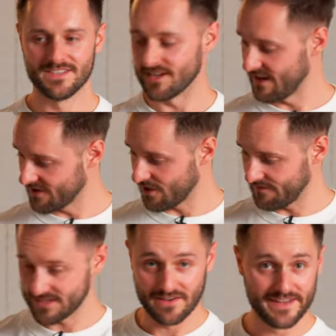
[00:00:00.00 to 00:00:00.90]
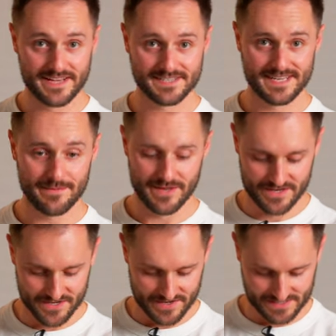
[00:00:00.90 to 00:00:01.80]
So now the coffee's over here steeping
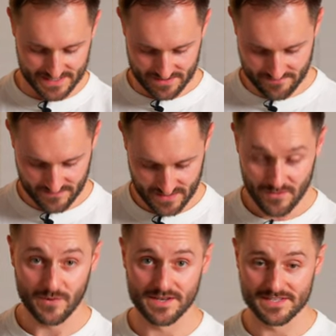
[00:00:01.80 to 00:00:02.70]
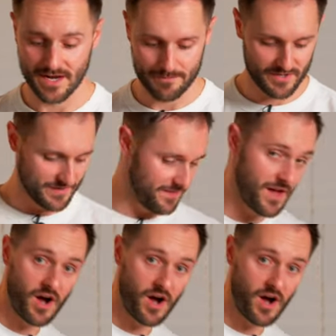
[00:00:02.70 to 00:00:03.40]
and doing its thing, we can start building the